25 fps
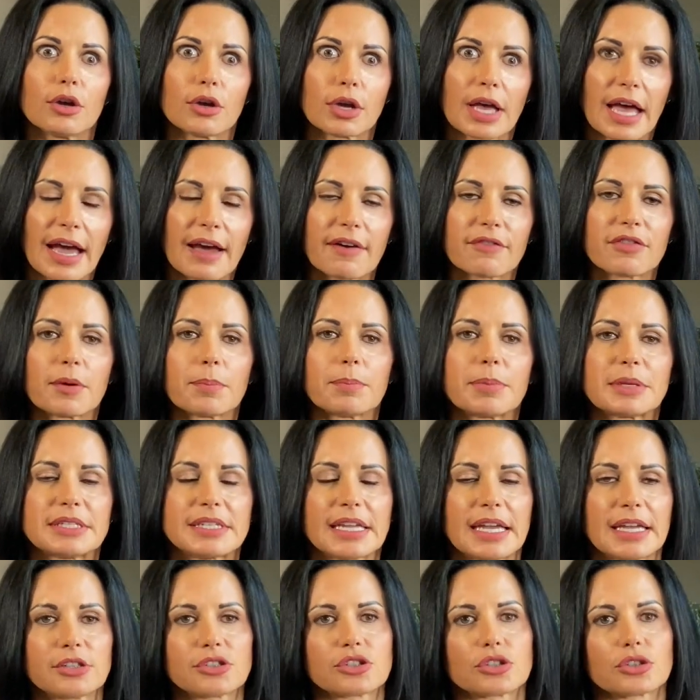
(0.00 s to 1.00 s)
have the
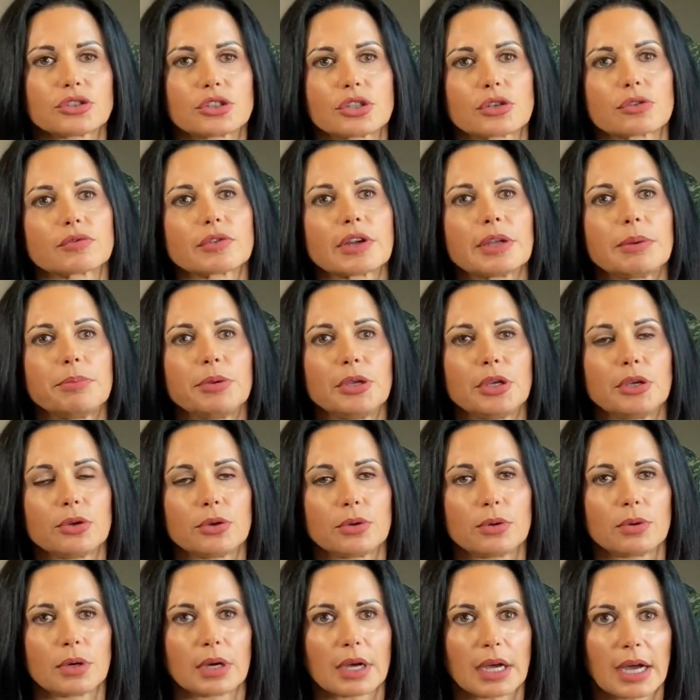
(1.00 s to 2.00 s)
potential to reap
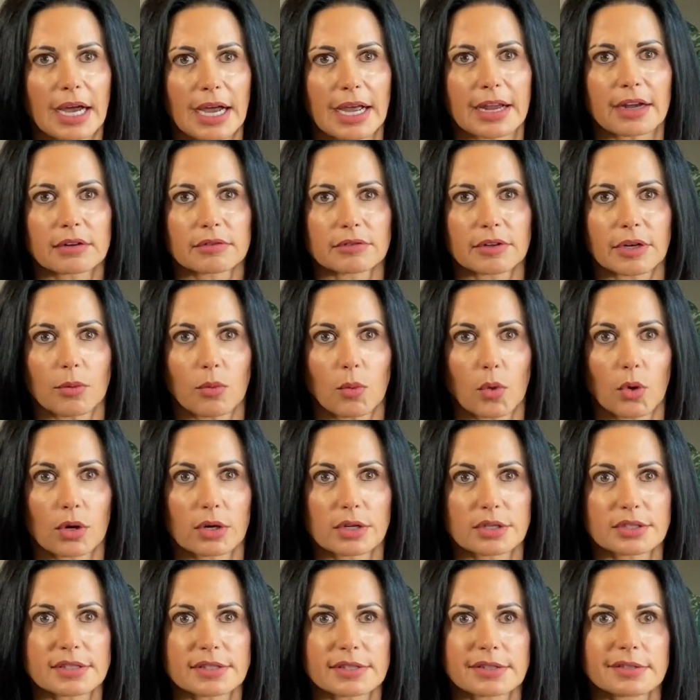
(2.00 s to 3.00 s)
you higher
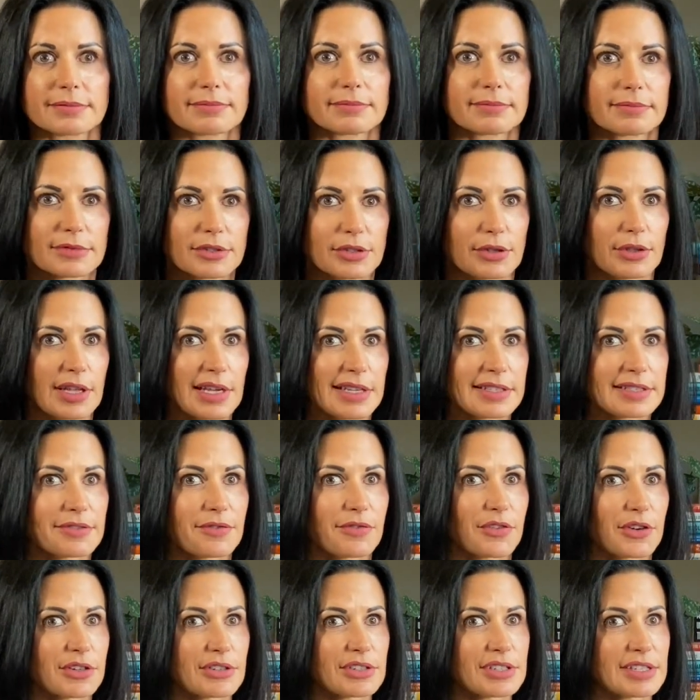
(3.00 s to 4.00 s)
rewards. So that's
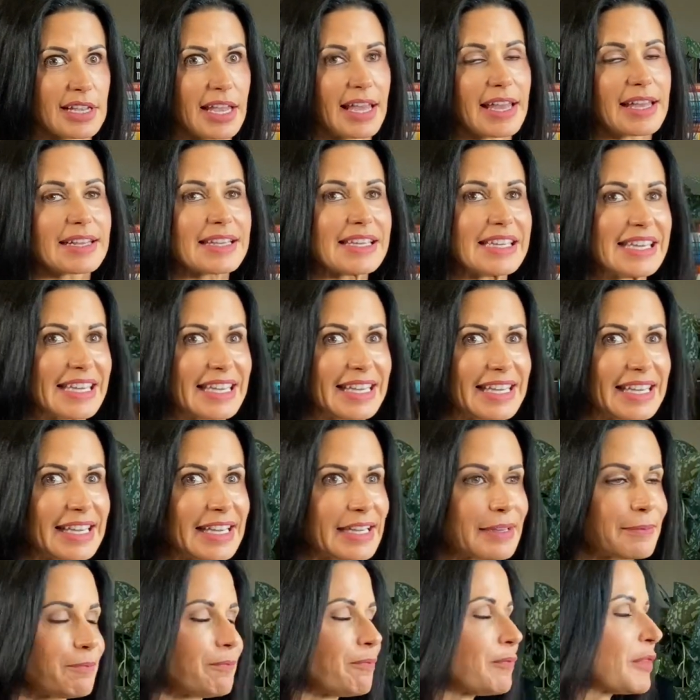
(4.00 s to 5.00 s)
first and key.